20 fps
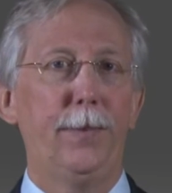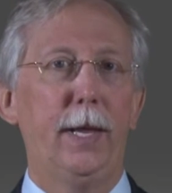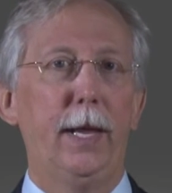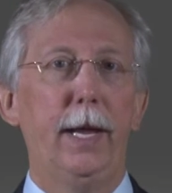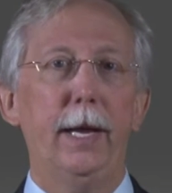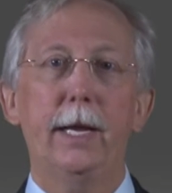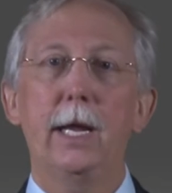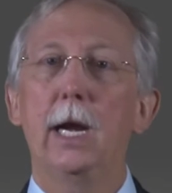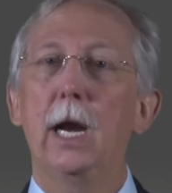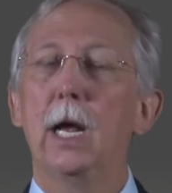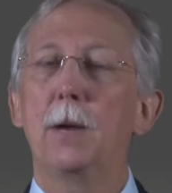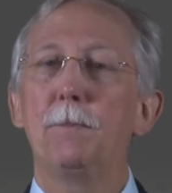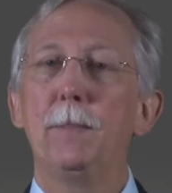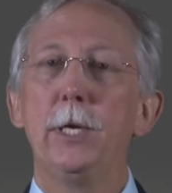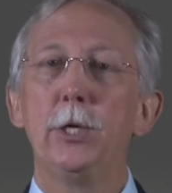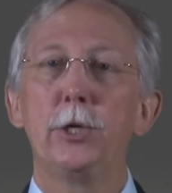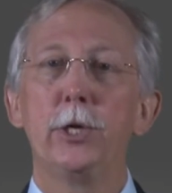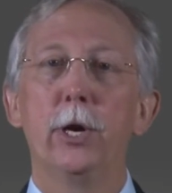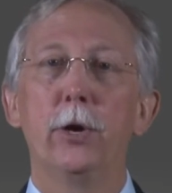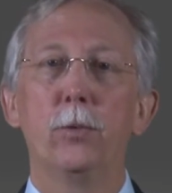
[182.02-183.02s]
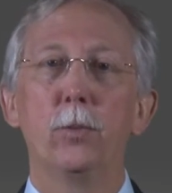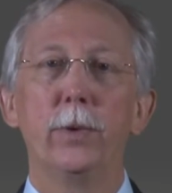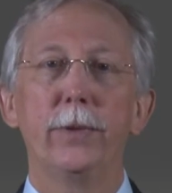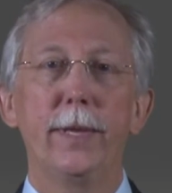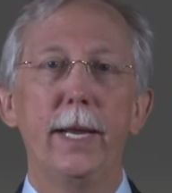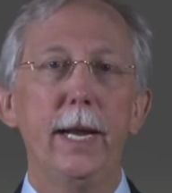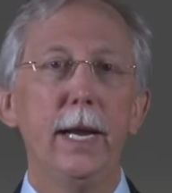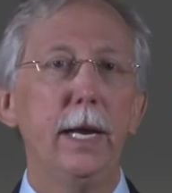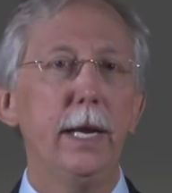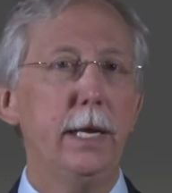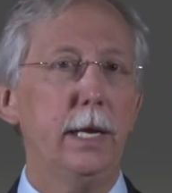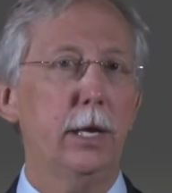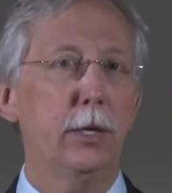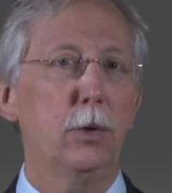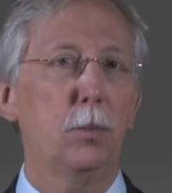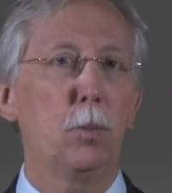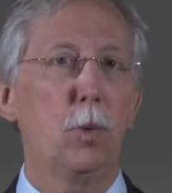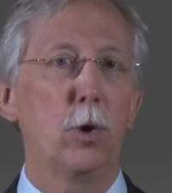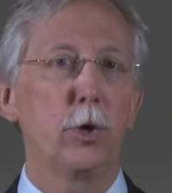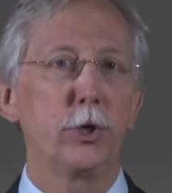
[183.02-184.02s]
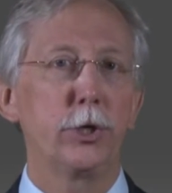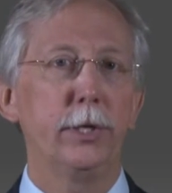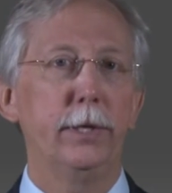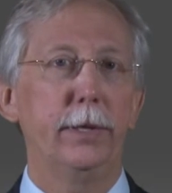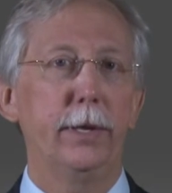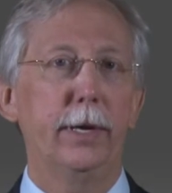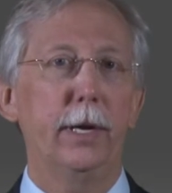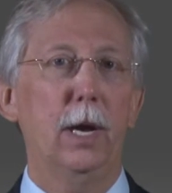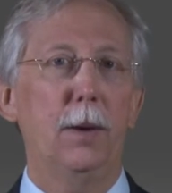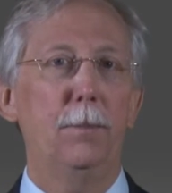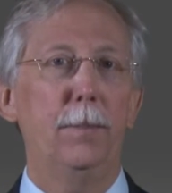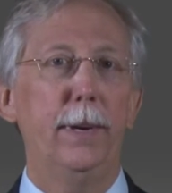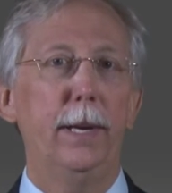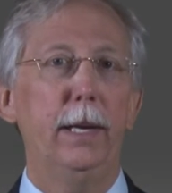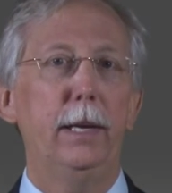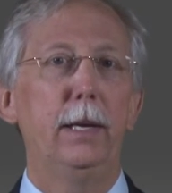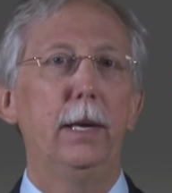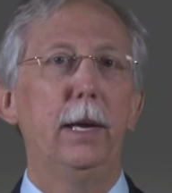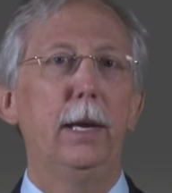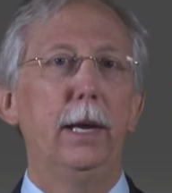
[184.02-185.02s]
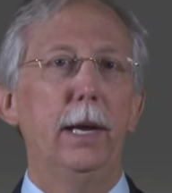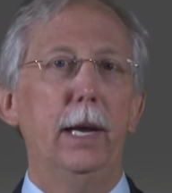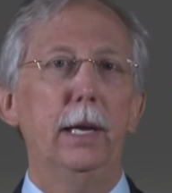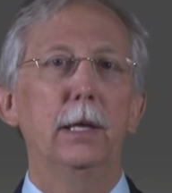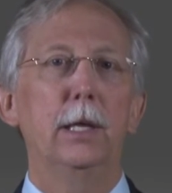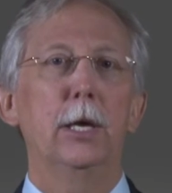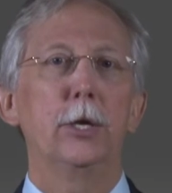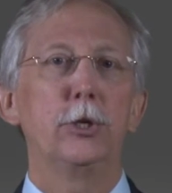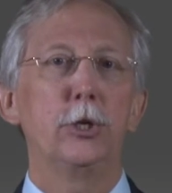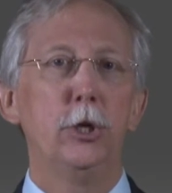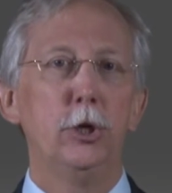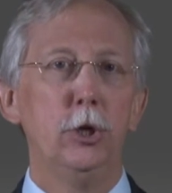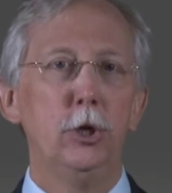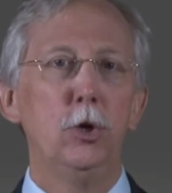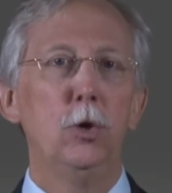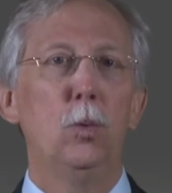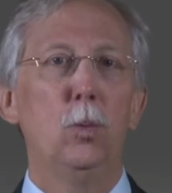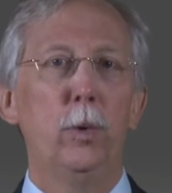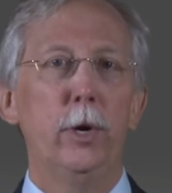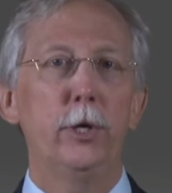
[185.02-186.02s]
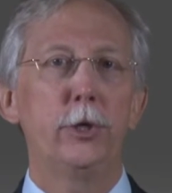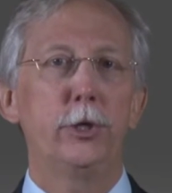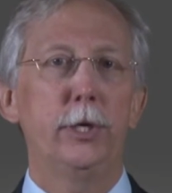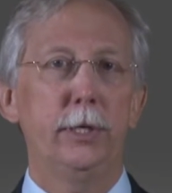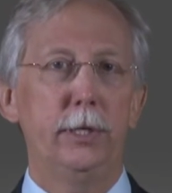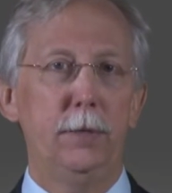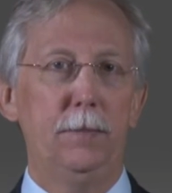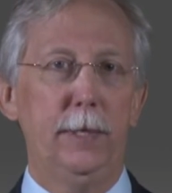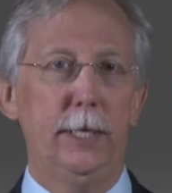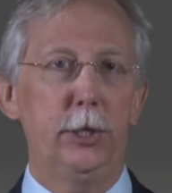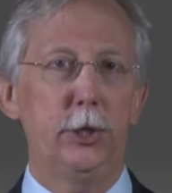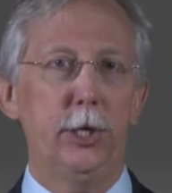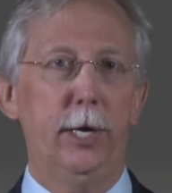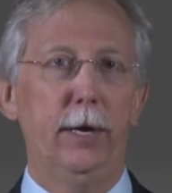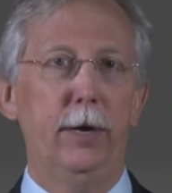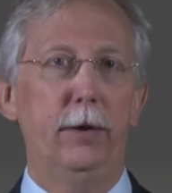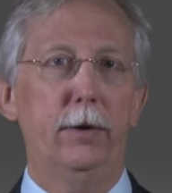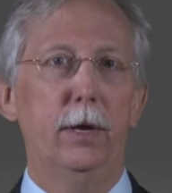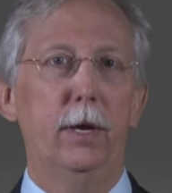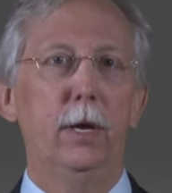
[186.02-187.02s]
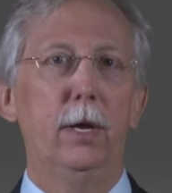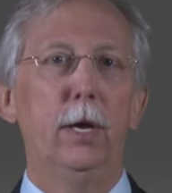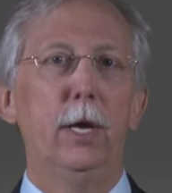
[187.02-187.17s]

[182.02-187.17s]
It cannot be shared with any other portion of the company unless you wish it to be shared.